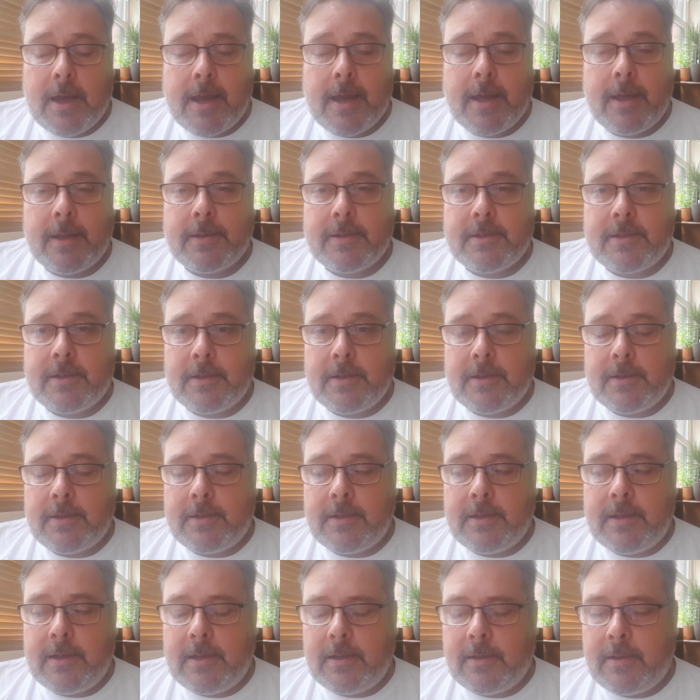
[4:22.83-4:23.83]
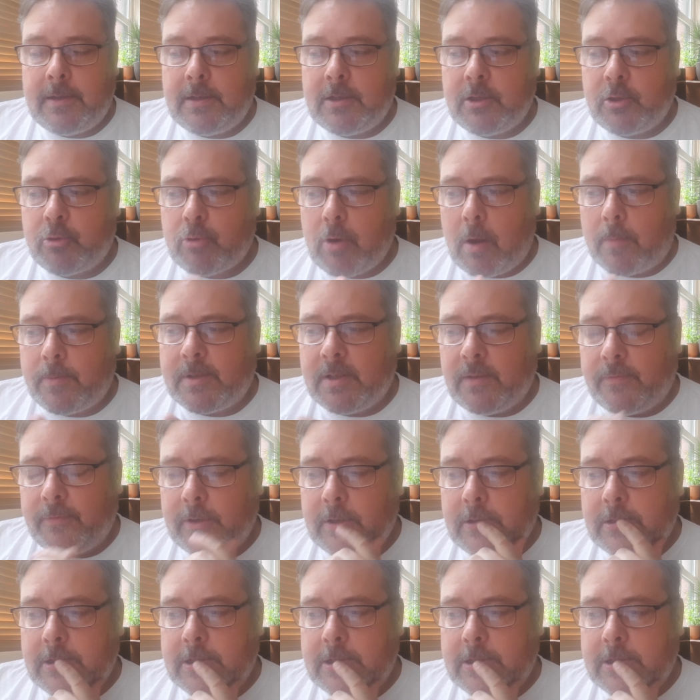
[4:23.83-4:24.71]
and the disruptive